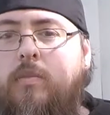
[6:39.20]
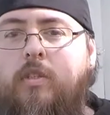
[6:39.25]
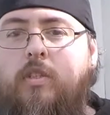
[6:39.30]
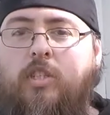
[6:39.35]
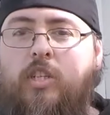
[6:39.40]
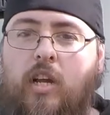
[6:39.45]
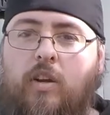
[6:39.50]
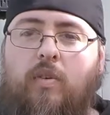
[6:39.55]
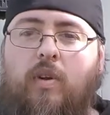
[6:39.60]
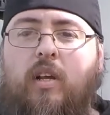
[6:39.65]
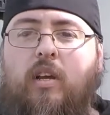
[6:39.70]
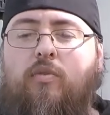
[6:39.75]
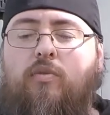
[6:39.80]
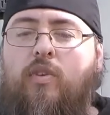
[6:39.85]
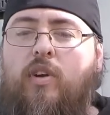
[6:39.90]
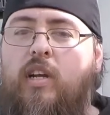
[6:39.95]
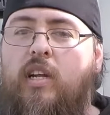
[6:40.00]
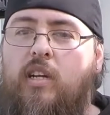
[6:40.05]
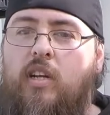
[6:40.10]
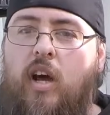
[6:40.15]
Generally a
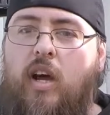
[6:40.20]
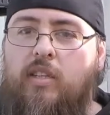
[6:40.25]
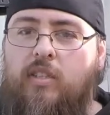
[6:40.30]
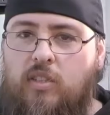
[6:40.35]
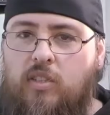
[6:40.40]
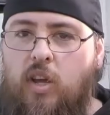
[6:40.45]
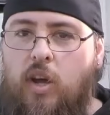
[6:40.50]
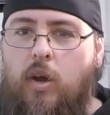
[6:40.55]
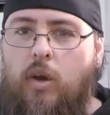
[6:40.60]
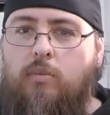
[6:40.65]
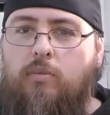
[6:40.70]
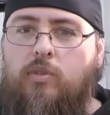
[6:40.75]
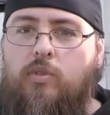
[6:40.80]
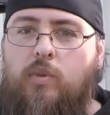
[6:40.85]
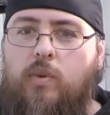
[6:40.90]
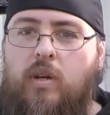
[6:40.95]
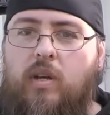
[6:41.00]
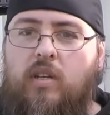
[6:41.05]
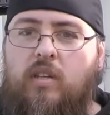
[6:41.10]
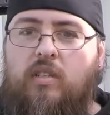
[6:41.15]
really nice tone
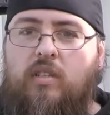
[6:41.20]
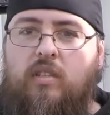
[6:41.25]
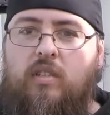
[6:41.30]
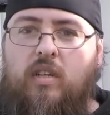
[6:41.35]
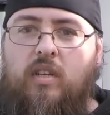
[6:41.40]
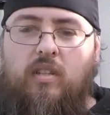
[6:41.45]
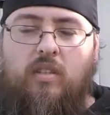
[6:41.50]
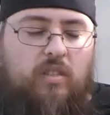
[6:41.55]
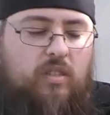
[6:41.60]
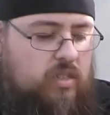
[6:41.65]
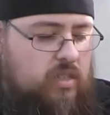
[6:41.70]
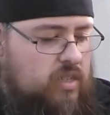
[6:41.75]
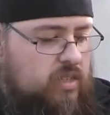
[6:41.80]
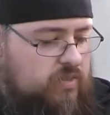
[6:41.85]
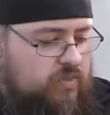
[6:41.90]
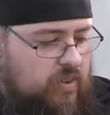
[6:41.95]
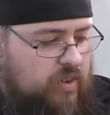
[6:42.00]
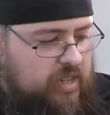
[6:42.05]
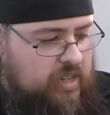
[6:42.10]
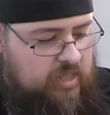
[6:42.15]
to it.
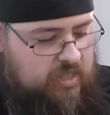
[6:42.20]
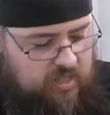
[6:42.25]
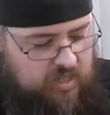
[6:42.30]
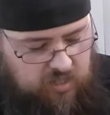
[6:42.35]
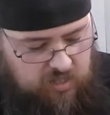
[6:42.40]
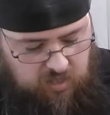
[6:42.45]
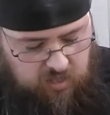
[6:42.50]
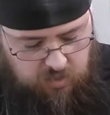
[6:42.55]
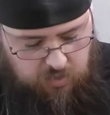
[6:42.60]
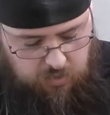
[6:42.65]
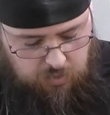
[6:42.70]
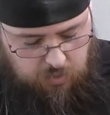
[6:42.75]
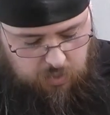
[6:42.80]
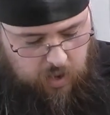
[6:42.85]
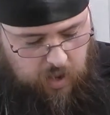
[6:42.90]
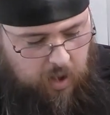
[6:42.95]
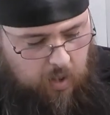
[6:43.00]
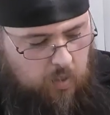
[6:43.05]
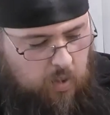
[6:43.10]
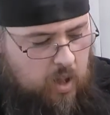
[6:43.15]
It's very consistent
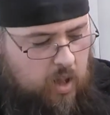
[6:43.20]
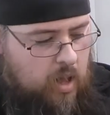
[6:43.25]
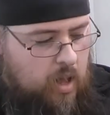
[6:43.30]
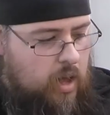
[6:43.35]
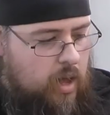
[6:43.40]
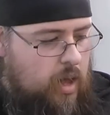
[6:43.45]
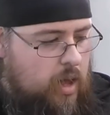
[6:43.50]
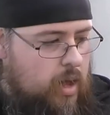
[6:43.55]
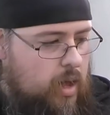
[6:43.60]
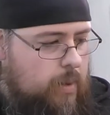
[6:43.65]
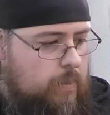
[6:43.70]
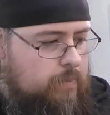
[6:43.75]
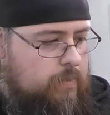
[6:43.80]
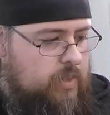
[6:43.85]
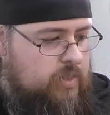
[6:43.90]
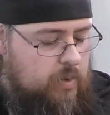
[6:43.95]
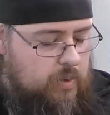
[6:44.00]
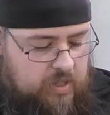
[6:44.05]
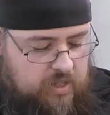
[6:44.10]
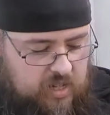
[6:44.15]
throughout.
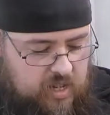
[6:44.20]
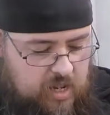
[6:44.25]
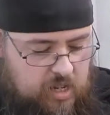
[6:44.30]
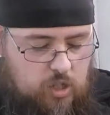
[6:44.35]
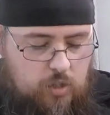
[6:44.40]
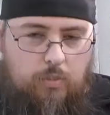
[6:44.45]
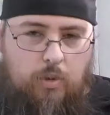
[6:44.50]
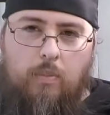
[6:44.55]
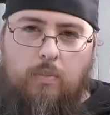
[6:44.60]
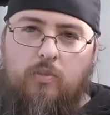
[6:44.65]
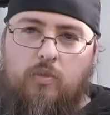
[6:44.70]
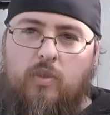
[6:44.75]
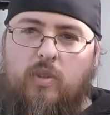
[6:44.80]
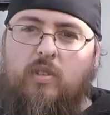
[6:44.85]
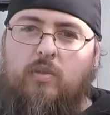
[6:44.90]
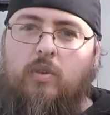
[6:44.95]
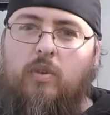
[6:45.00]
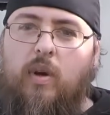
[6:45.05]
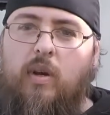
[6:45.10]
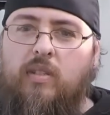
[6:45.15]
There's no intonation problems with
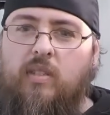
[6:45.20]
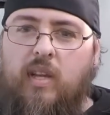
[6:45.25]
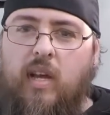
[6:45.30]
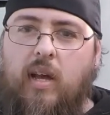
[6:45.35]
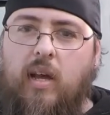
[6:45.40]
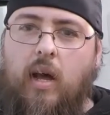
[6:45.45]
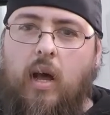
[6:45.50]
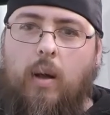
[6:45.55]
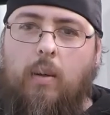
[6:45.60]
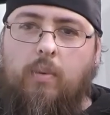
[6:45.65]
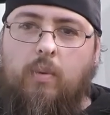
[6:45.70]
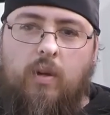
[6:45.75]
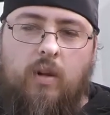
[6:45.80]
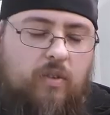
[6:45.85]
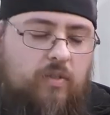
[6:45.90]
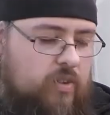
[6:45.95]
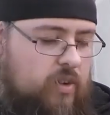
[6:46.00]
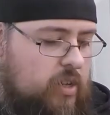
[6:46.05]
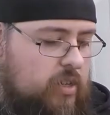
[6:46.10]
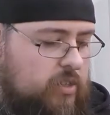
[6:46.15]
this one. I set it up when
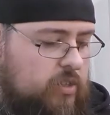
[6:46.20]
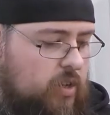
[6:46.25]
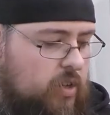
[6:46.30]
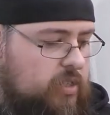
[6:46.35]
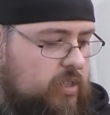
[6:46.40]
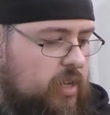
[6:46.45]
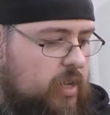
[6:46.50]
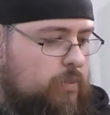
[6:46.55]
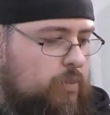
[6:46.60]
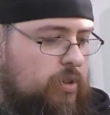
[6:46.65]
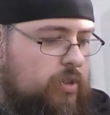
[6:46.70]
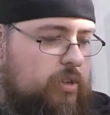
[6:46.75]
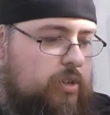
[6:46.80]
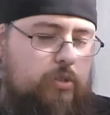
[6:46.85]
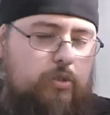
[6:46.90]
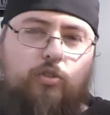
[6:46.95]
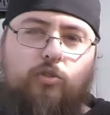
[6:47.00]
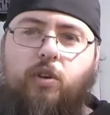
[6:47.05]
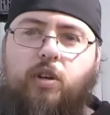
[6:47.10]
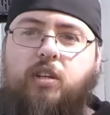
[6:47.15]
I first got it and put the
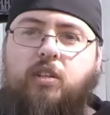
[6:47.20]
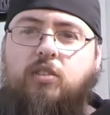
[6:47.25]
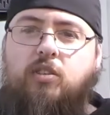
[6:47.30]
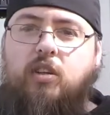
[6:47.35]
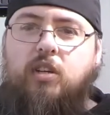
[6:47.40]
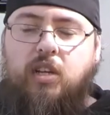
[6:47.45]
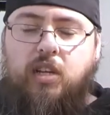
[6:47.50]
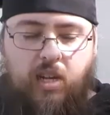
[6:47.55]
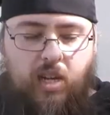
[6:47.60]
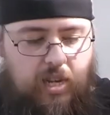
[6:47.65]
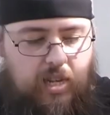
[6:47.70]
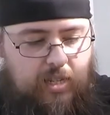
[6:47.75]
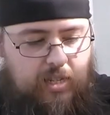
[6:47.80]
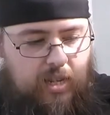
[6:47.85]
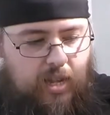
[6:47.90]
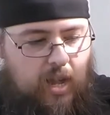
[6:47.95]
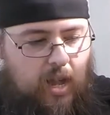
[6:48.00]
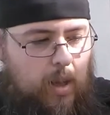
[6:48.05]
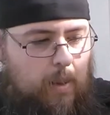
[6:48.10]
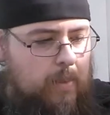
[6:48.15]
new strings on it and cleaned
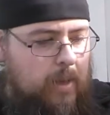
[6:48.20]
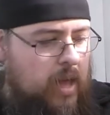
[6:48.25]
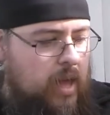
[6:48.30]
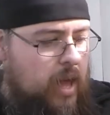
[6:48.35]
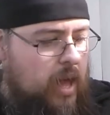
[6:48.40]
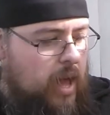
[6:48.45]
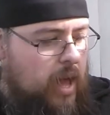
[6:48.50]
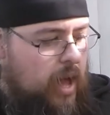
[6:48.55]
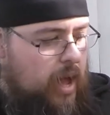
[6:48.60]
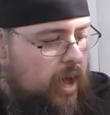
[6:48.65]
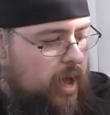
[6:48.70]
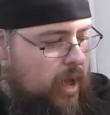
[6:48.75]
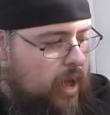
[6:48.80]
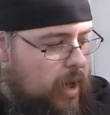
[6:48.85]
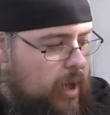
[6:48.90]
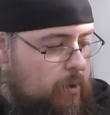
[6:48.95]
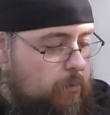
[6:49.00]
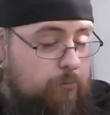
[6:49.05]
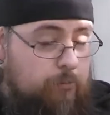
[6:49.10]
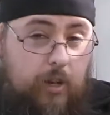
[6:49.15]
it up.
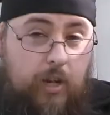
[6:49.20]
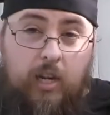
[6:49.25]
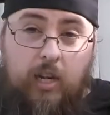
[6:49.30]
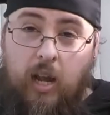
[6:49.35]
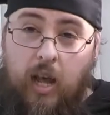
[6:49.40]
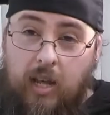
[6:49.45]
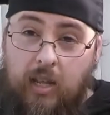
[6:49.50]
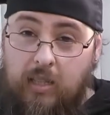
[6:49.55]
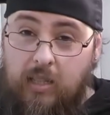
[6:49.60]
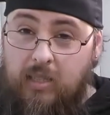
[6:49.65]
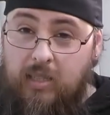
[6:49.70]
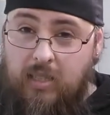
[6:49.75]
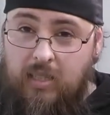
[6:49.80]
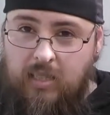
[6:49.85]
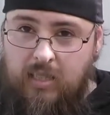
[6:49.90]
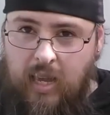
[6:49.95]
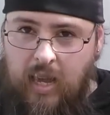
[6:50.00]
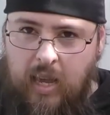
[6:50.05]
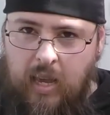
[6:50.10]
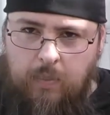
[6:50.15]
I really like the
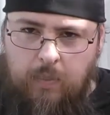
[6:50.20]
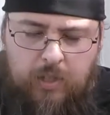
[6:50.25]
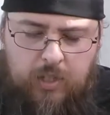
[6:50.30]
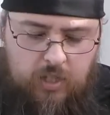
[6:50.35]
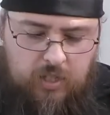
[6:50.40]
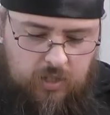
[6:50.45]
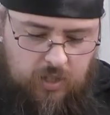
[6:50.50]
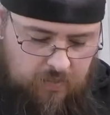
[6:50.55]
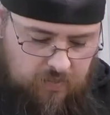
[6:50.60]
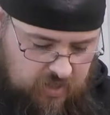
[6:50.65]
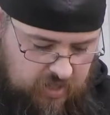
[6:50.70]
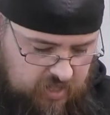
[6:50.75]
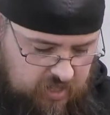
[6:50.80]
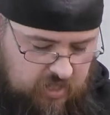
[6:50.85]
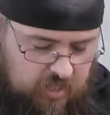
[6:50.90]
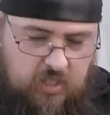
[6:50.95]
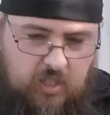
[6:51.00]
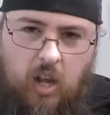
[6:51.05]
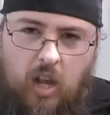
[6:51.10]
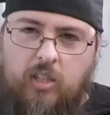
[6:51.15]
sustain, which is something these
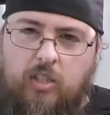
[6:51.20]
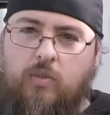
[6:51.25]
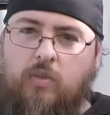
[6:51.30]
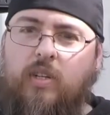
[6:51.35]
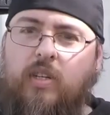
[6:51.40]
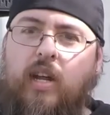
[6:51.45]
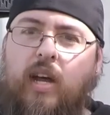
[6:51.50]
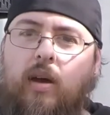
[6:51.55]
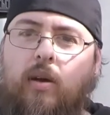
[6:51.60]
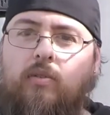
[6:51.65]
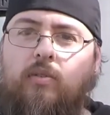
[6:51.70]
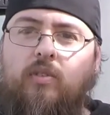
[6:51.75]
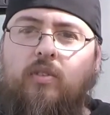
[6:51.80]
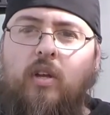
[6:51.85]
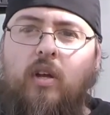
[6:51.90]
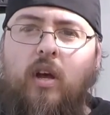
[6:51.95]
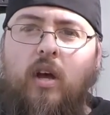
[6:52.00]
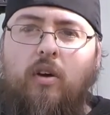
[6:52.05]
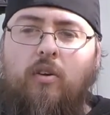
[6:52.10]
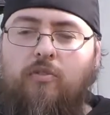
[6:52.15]
guitars are renowned
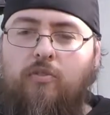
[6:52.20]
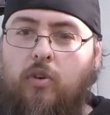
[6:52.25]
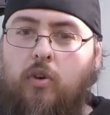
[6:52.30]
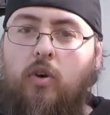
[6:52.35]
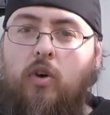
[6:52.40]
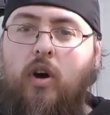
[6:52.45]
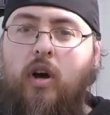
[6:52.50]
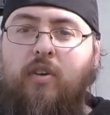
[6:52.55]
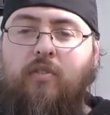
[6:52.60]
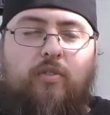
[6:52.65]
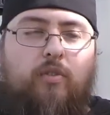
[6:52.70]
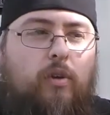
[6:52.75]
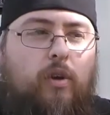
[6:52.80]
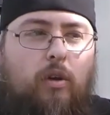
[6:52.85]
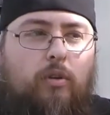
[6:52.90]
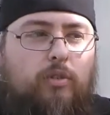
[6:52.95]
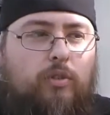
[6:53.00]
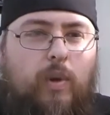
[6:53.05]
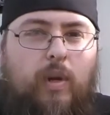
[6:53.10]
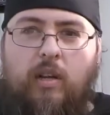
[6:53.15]
for. If you
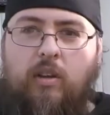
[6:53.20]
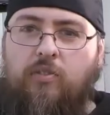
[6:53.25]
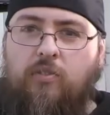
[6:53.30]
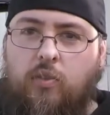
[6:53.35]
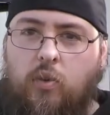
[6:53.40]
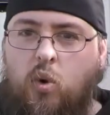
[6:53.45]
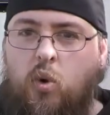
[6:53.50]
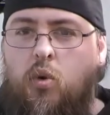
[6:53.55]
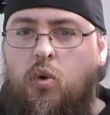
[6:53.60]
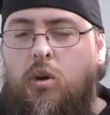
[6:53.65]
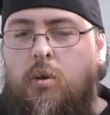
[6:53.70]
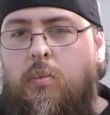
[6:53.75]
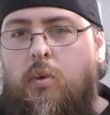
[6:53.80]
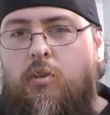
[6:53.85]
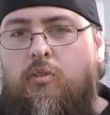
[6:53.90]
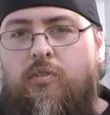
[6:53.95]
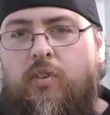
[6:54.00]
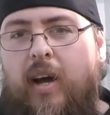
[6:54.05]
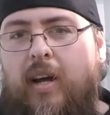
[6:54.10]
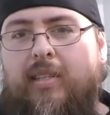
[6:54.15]
go to any forum
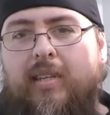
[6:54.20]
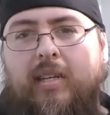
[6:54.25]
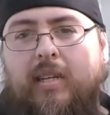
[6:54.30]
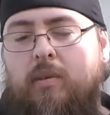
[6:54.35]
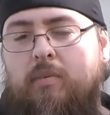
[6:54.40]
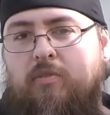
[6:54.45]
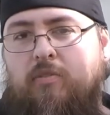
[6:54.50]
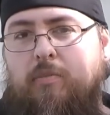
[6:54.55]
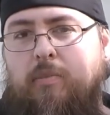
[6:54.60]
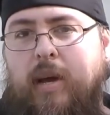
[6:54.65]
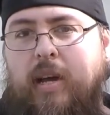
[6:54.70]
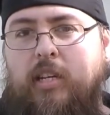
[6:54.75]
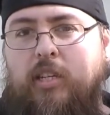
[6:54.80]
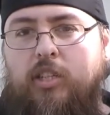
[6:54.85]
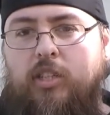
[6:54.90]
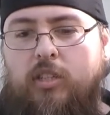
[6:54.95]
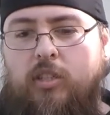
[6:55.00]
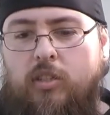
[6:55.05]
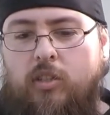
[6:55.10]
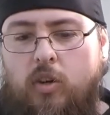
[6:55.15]
or find any
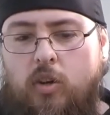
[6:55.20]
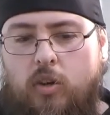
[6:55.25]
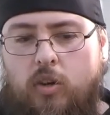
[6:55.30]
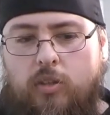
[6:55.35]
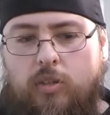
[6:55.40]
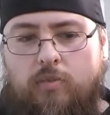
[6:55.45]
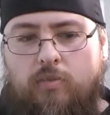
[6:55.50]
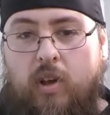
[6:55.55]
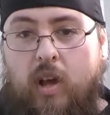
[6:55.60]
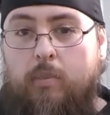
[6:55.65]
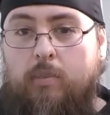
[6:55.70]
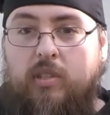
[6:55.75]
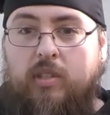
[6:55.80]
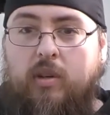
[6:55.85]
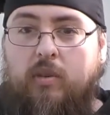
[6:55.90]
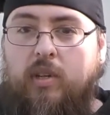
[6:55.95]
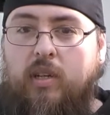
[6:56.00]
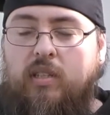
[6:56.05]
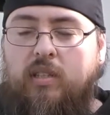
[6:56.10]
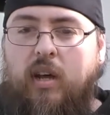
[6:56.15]
information on
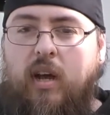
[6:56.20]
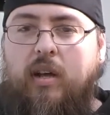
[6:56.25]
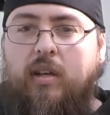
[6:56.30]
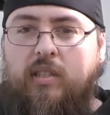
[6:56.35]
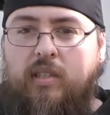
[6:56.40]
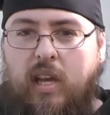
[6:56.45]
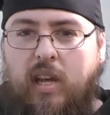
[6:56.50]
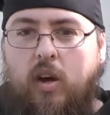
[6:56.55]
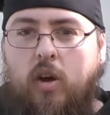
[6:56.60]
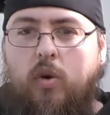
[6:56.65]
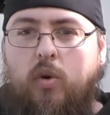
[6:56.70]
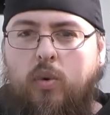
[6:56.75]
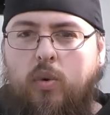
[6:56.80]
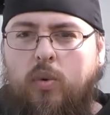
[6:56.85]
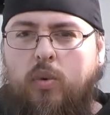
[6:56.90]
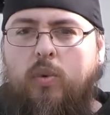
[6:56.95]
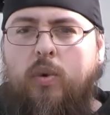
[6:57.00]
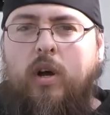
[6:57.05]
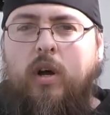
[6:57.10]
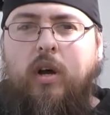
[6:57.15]
Vibracell guitars, they are
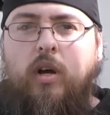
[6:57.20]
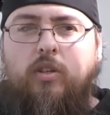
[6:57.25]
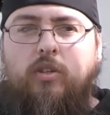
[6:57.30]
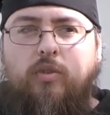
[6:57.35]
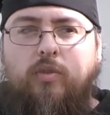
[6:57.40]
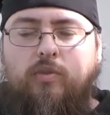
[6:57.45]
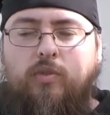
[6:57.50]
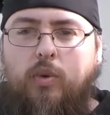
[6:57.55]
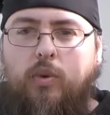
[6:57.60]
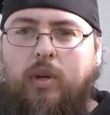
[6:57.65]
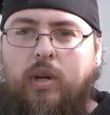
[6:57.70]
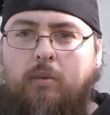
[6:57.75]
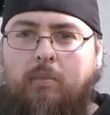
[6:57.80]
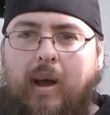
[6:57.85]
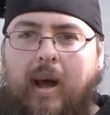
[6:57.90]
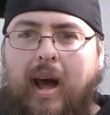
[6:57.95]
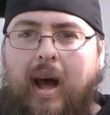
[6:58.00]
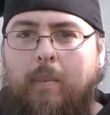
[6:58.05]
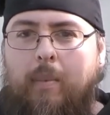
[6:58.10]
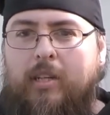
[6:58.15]
all sort of talking
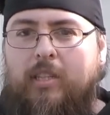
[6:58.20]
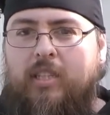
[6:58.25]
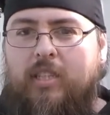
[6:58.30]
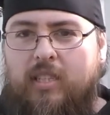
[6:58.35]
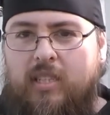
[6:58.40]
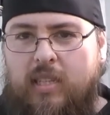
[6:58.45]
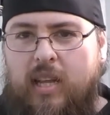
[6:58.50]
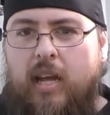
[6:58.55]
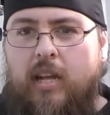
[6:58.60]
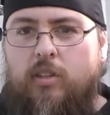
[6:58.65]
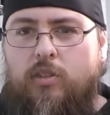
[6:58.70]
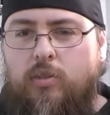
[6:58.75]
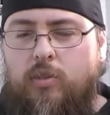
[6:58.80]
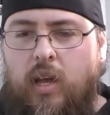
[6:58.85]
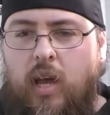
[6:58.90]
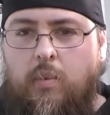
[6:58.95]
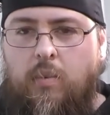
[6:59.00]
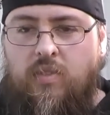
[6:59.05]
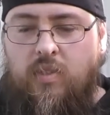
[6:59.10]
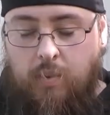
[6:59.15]
about how much sustain you
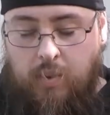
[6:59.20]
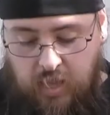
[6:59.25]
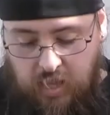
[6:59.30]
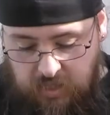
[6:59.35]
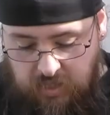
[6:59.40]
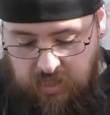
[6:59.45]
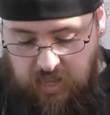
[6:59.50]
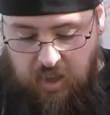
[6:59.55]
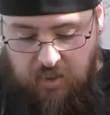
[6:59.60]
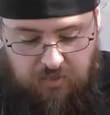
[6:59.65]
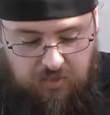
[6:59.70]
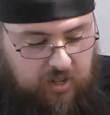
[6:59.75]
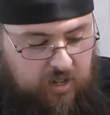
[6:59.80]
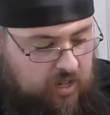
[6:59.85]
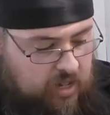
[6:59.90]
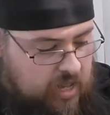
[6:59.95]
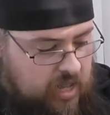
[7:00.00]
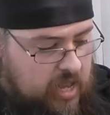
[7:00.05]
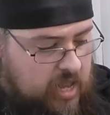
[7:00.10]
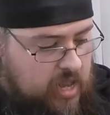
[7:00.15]
get with them, and that's
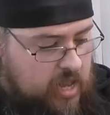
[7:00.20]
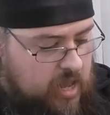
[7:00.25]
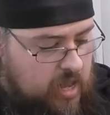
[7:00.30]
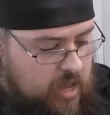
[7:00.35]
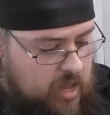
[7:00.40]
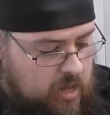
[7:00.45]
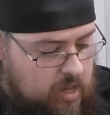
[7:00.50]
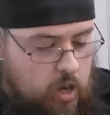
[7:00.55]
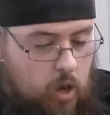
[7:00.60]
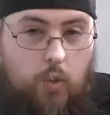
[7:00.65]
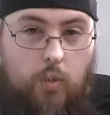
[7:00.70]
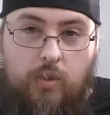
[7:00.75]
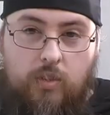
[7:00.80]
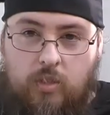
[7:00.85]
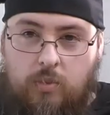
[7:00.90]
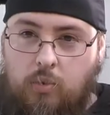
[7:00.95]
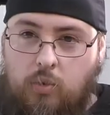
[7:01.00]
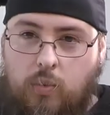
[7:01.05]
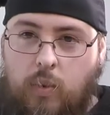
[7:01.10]
definitely noticeable